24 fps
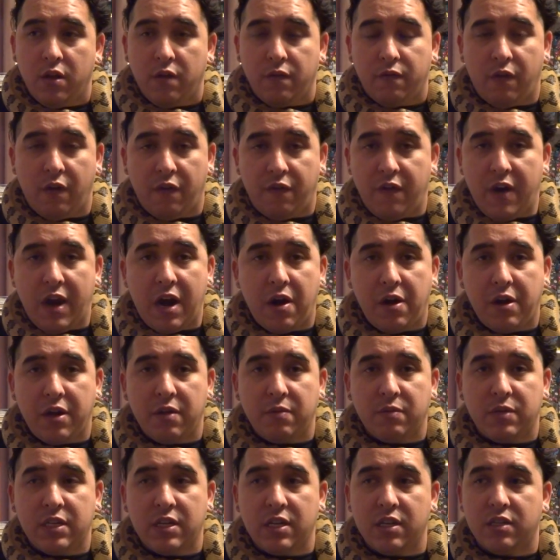
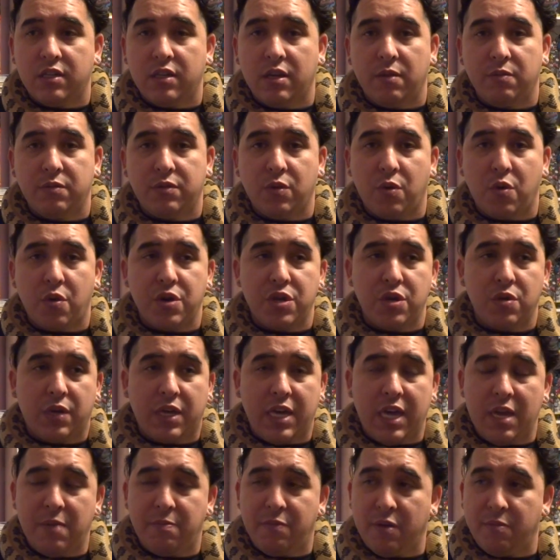vivarium systems, or you
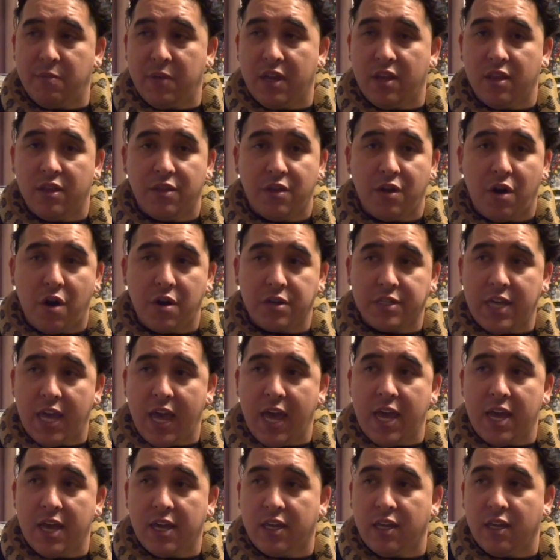keep them in the
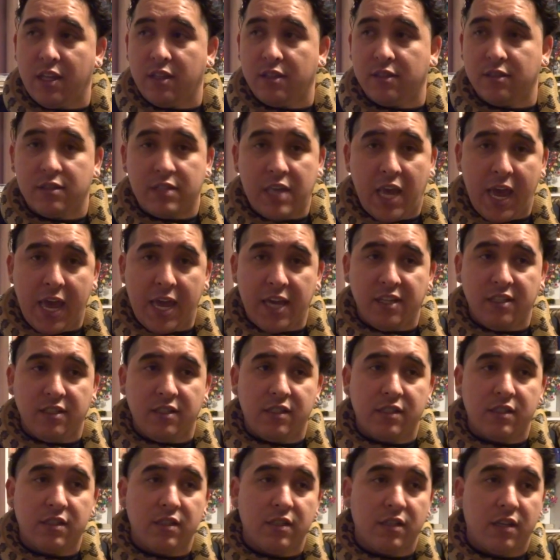archaic
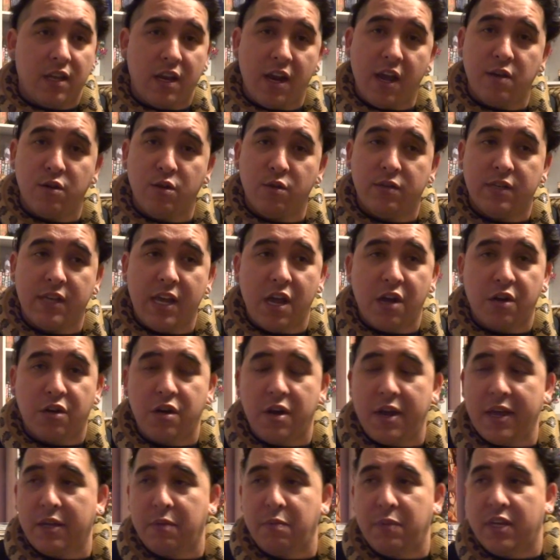tanks, and I do say
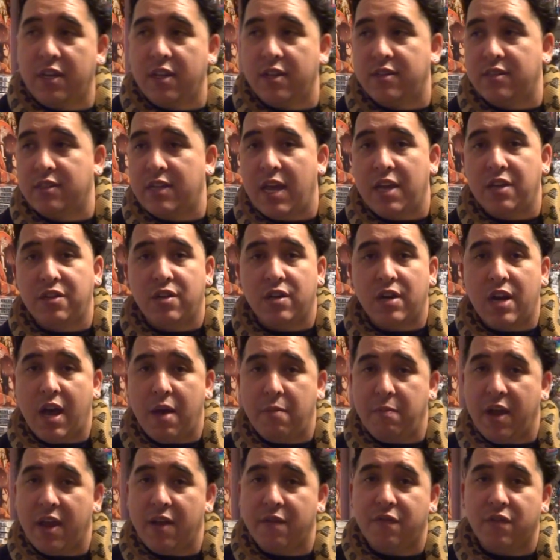archaic because tanks are
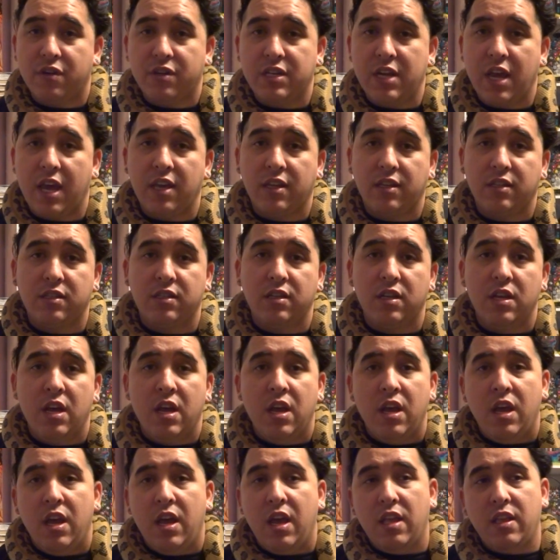not made for snakes.
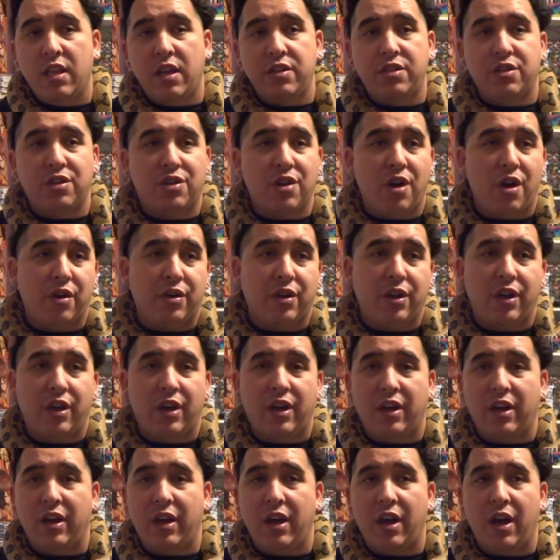Unless you're talking
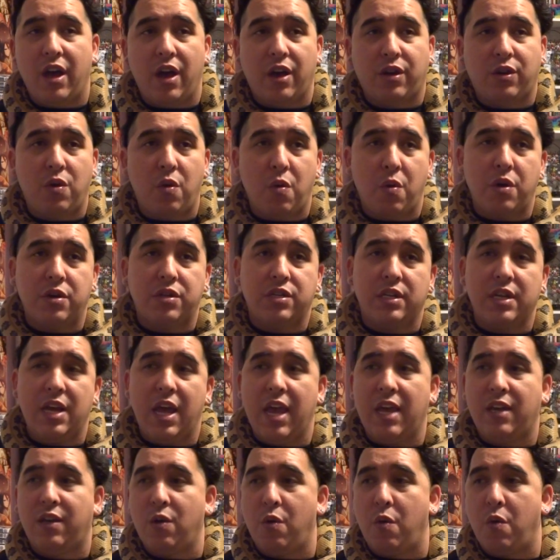a corn
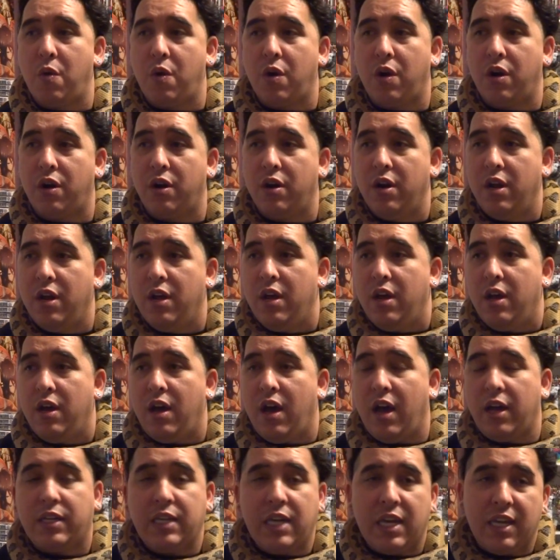snake or
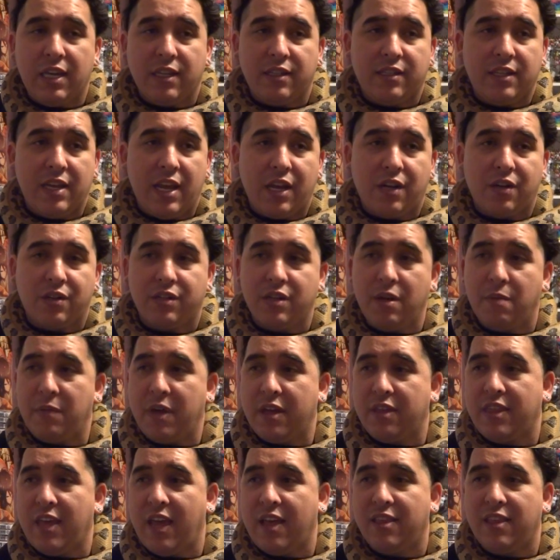a king snake or something
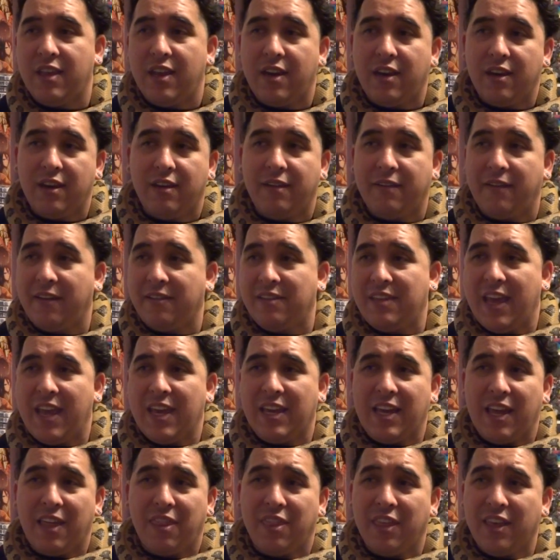like that, then a
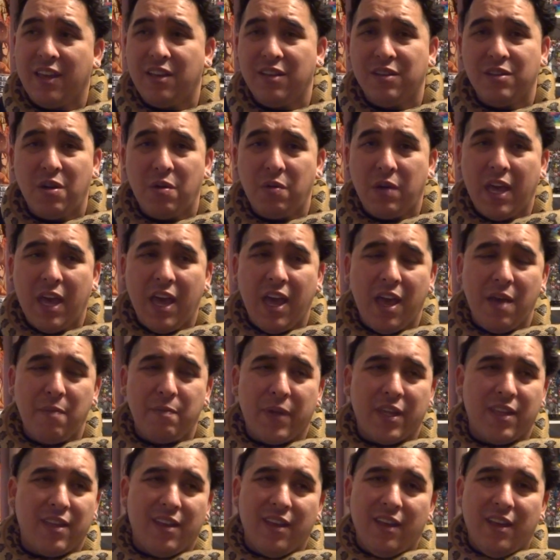tank I think is okay,
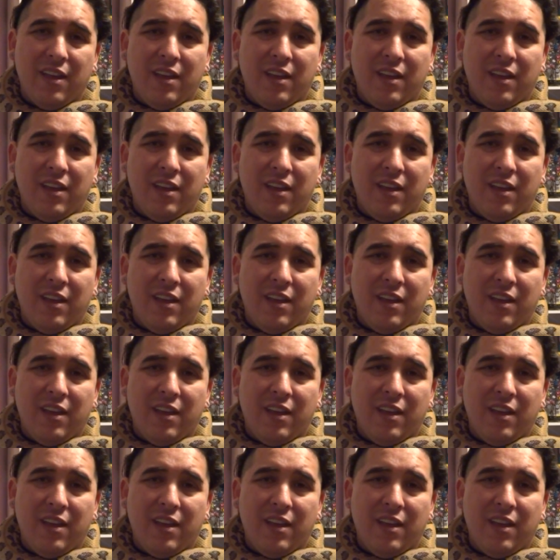but